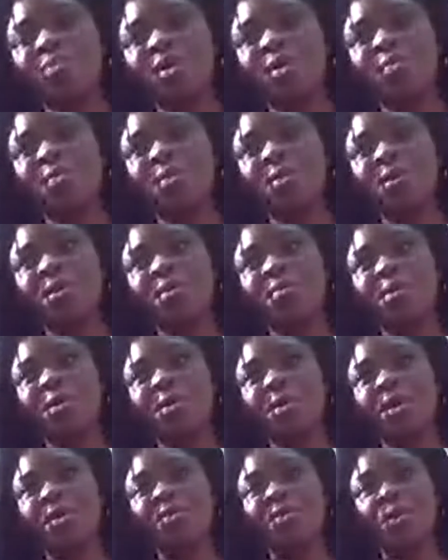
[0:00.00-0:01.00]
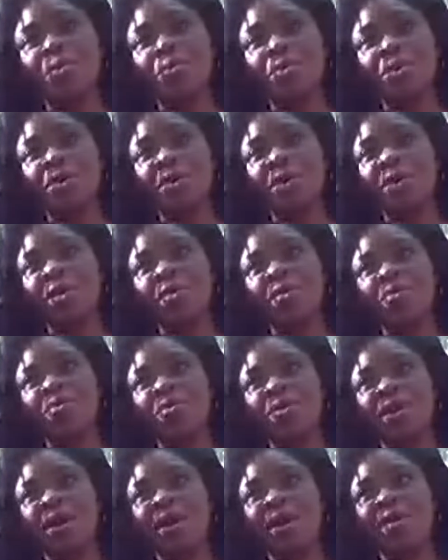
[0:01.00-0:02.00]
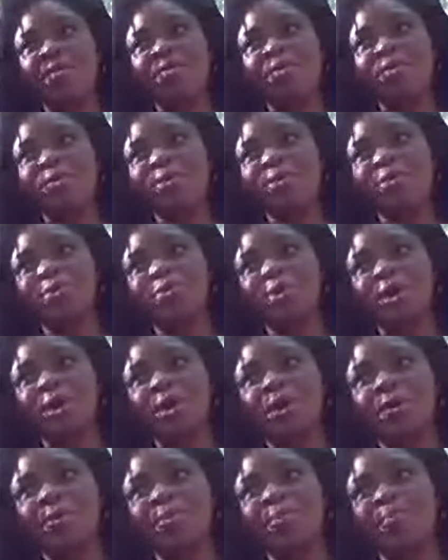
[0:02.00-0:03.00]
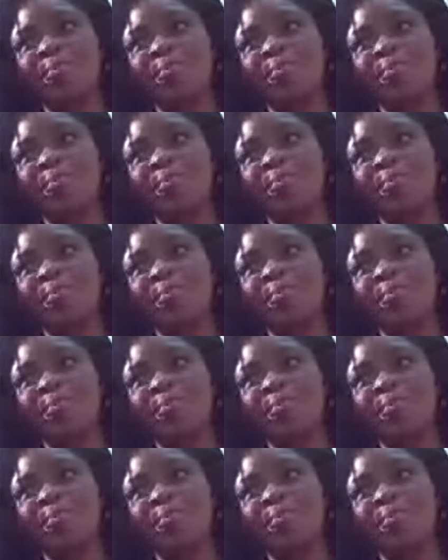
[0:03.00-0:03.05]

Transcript: Let me think about that. Do I want to eat on live YouTube right now?